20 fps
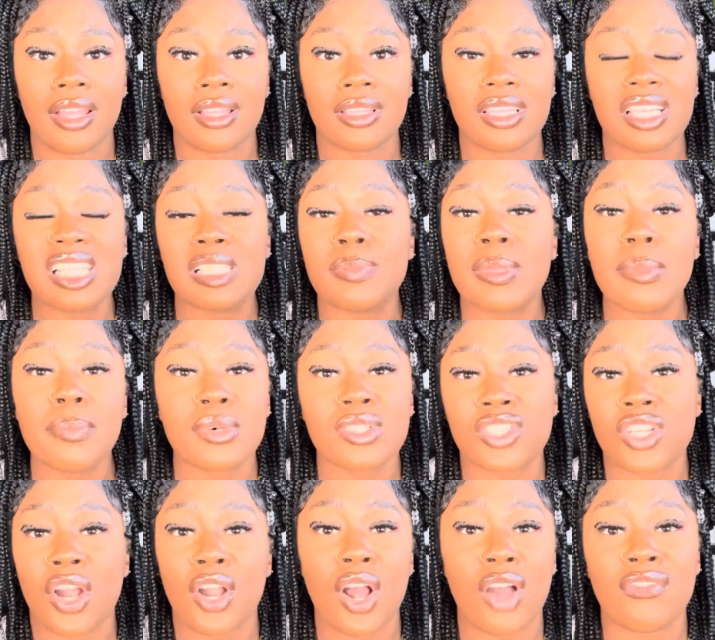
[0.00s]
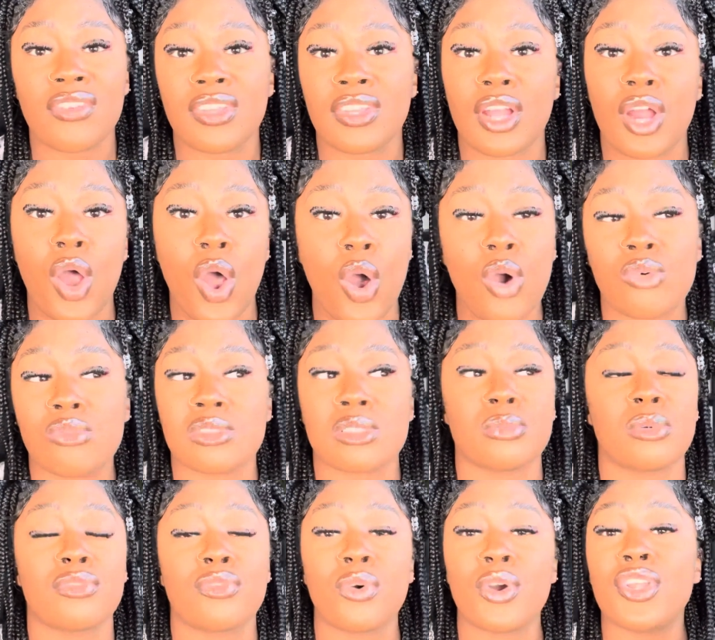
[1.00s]
These people start off in their homes.
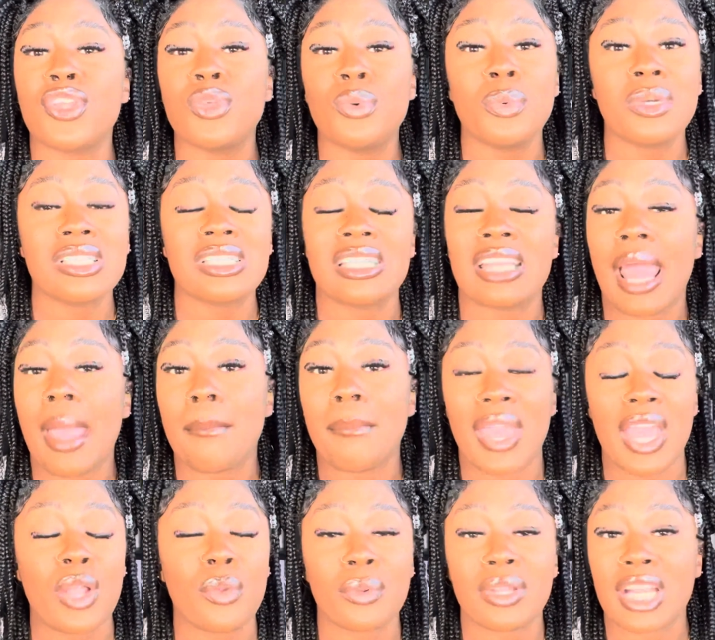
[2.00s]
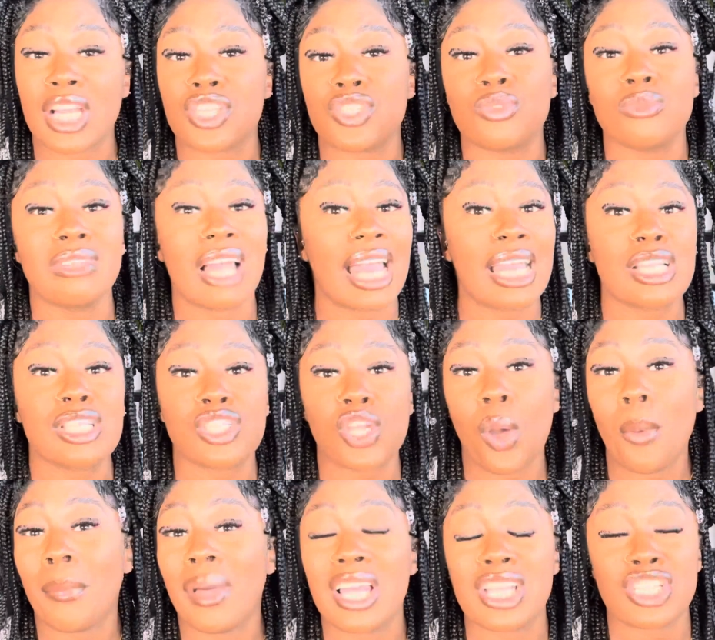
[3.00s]
Before you went to that bakery that you like so
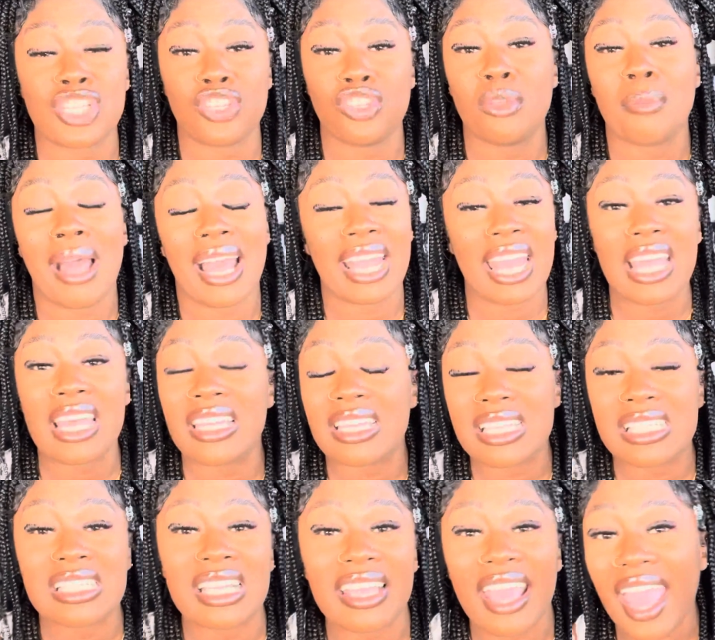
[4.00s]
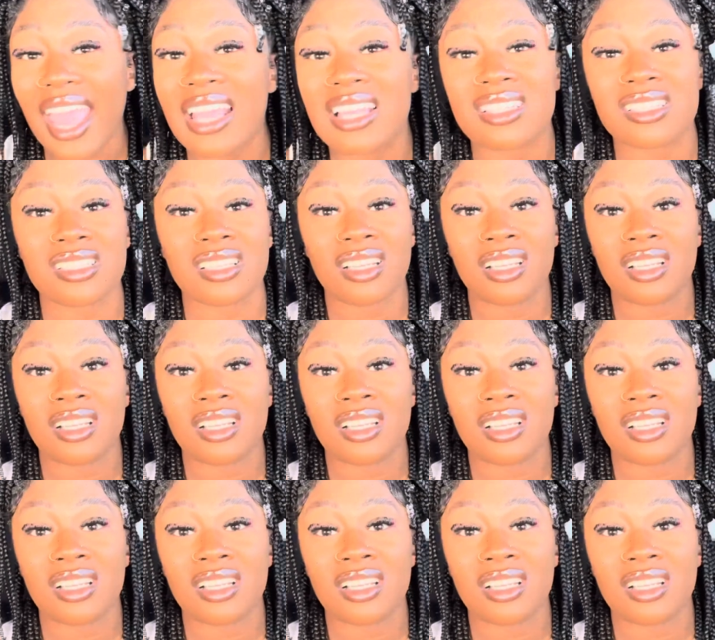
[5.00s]
much and you buy their cookies and cakes,